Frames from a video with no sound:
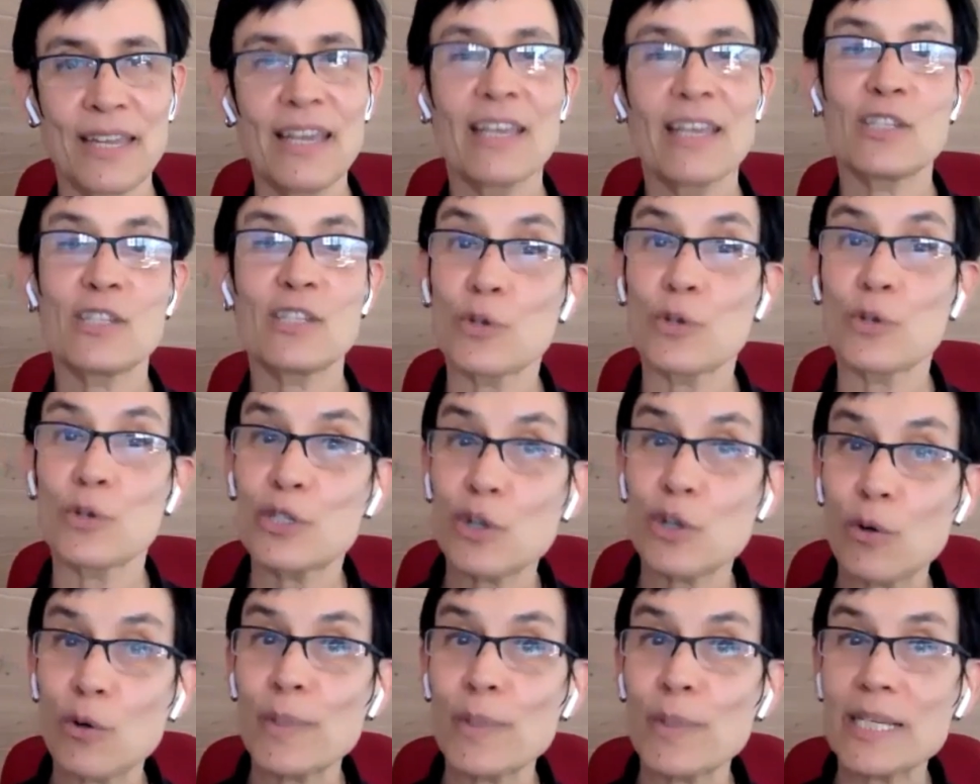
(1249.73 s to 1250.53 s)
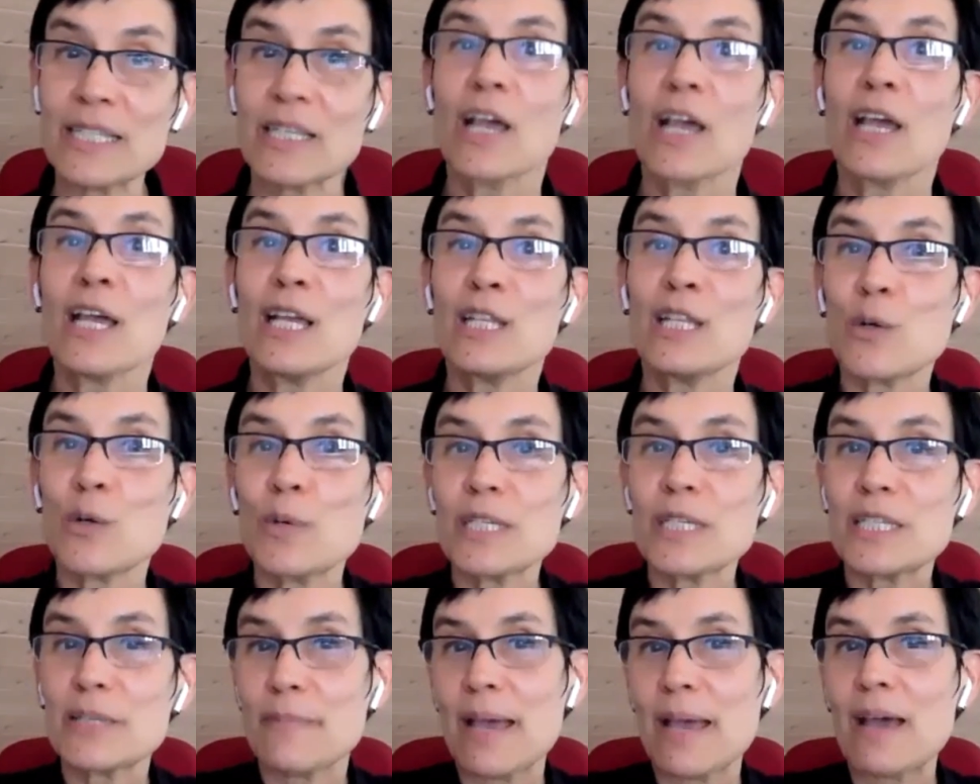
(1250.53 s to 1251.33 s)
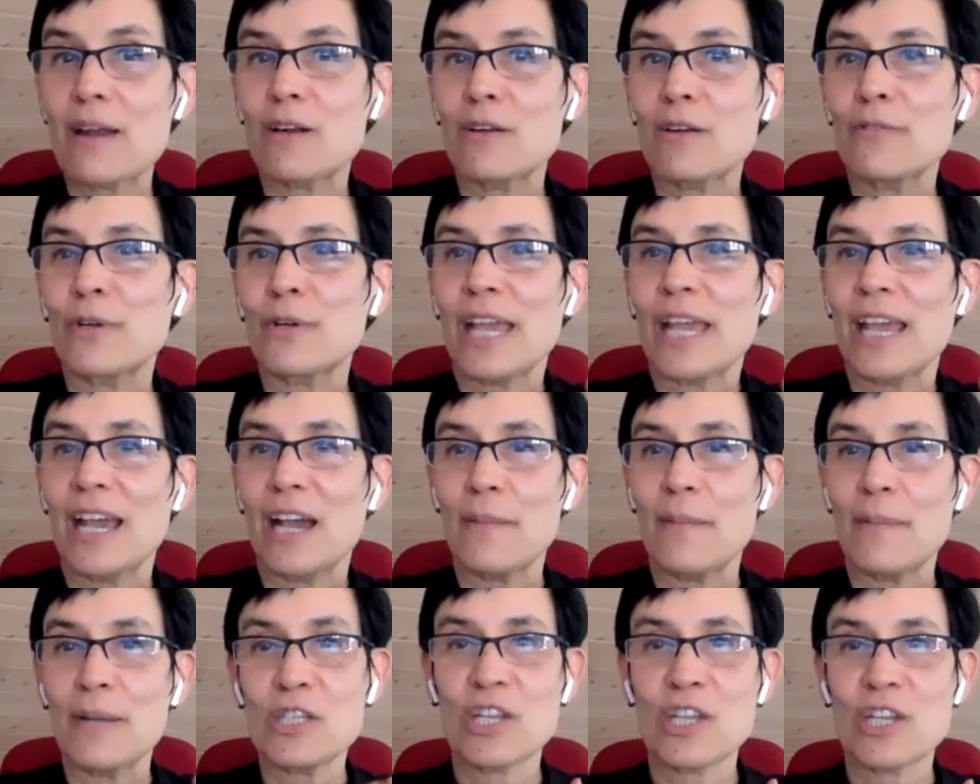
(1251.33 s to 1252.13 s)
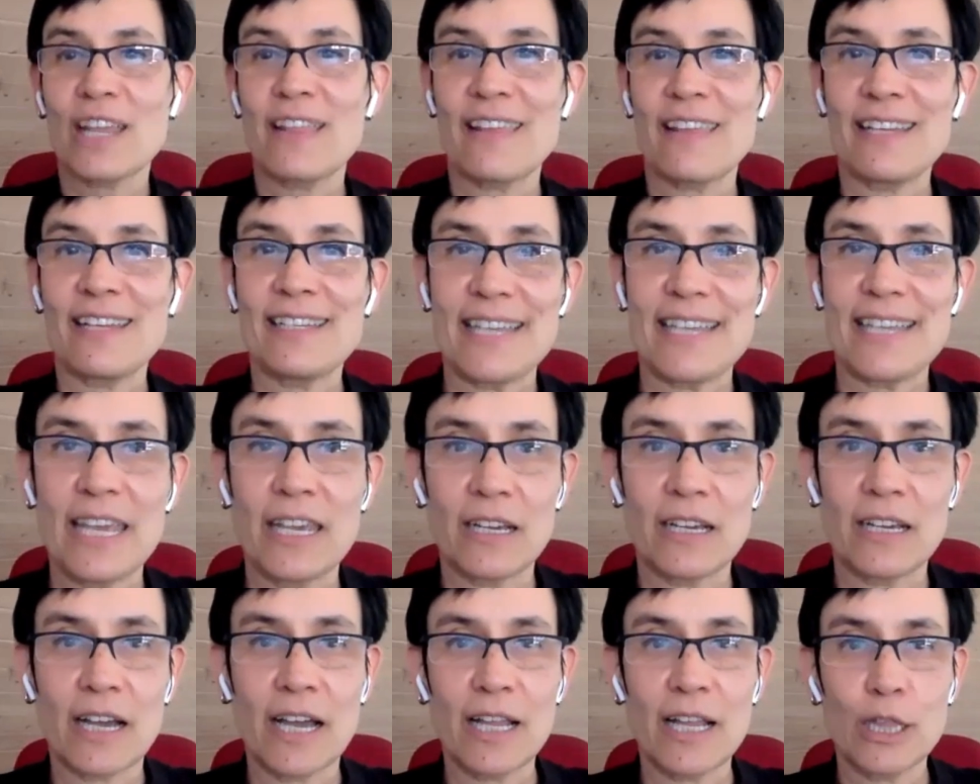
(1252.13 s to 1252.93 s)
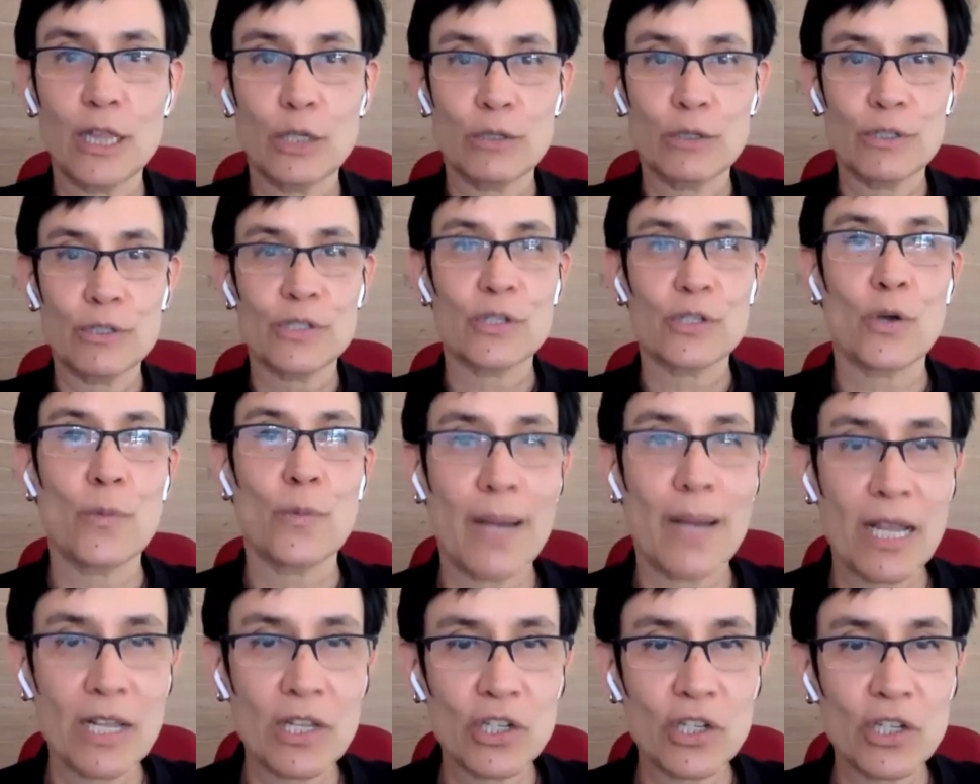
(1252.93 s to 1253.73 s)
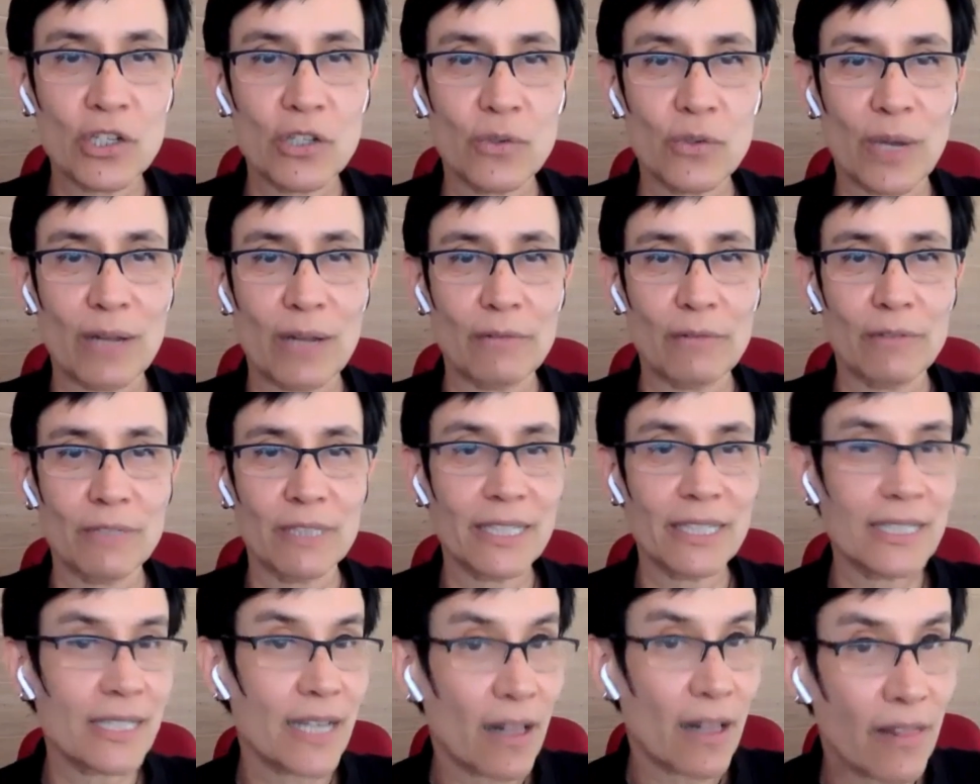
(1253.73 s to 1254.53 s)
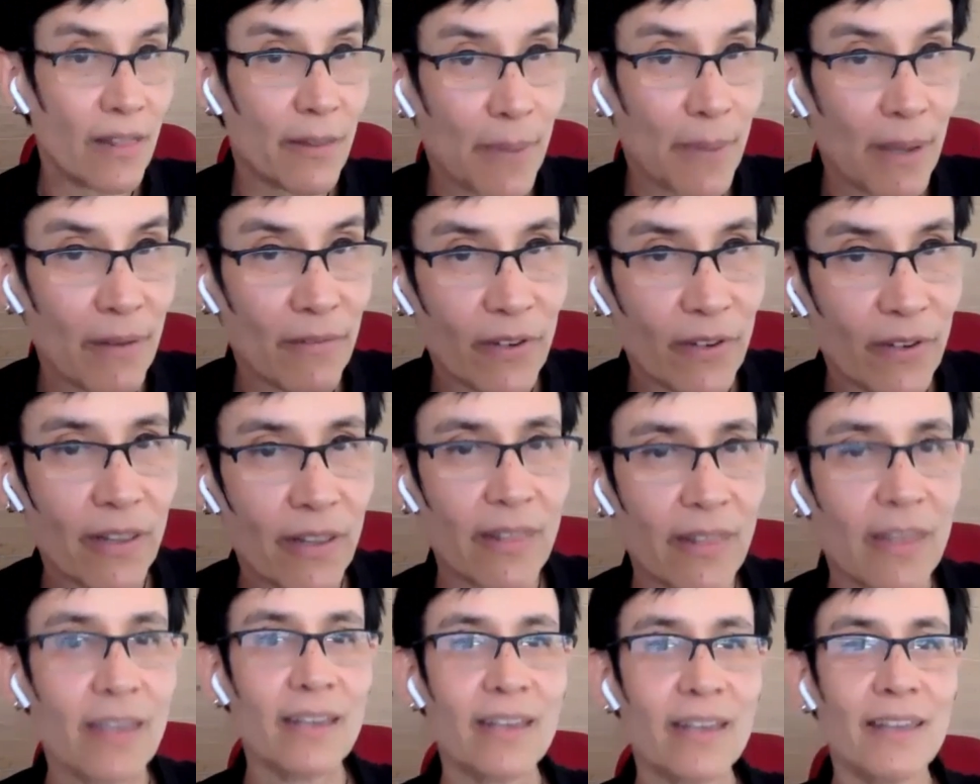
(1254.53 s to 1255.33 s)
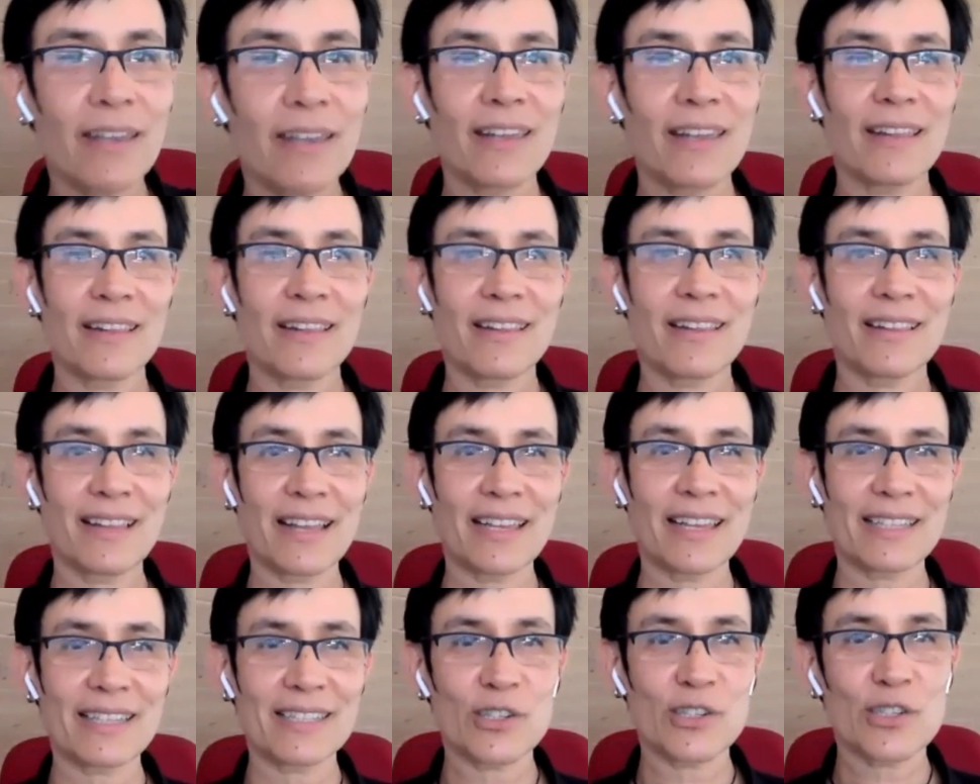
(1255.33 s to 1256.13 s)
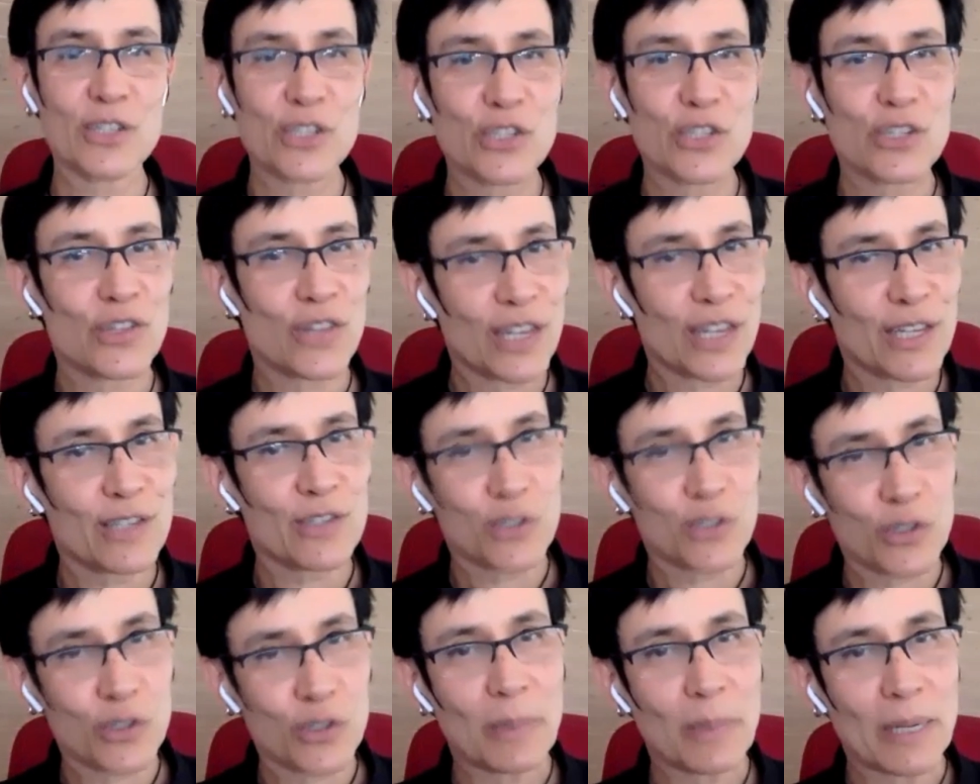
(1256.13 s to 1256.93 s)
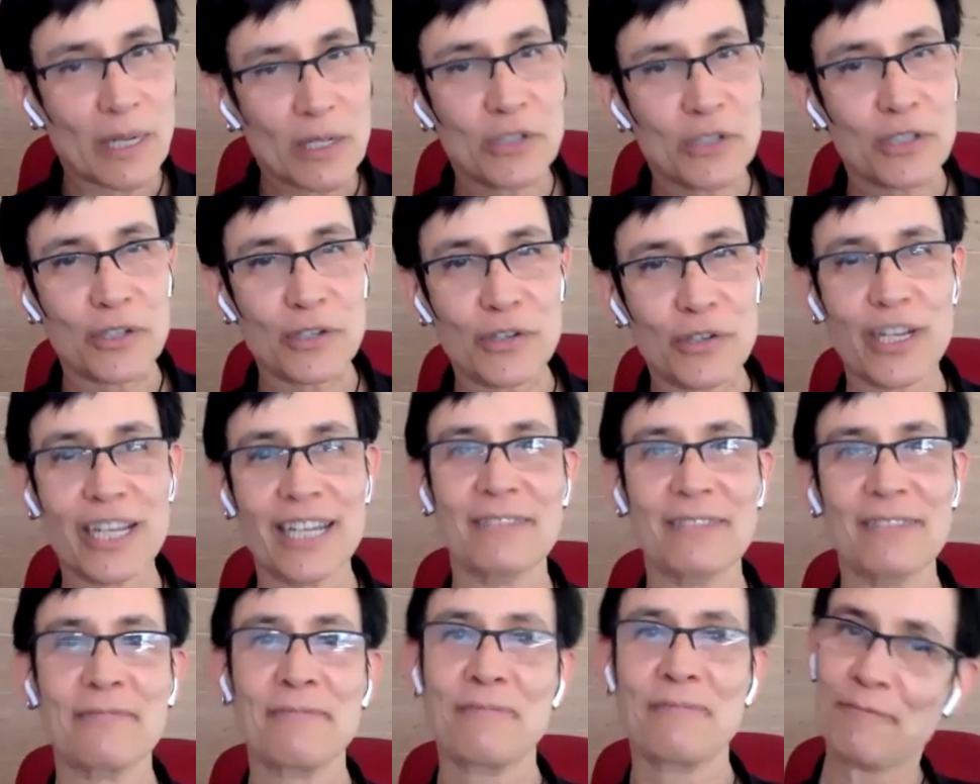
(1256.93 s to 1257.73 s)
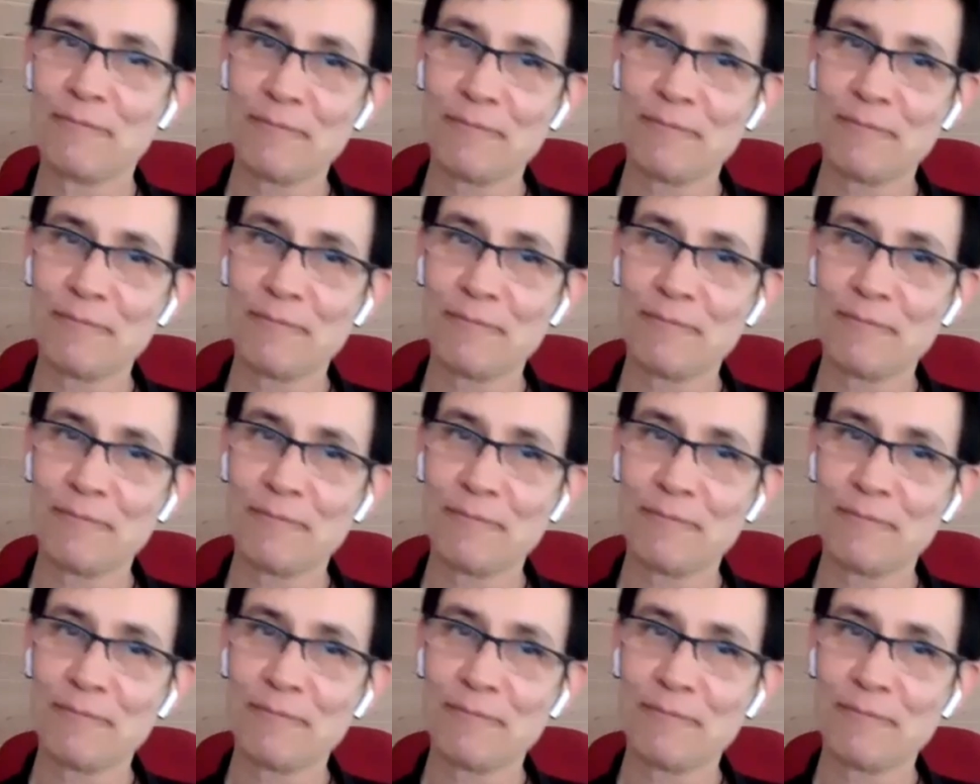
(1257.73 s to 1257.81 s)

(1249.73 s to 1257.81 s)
It's always a matter of, okay, how much can they take? I learned so much. Do I really tell them everything? Is there such a thing as too much learning?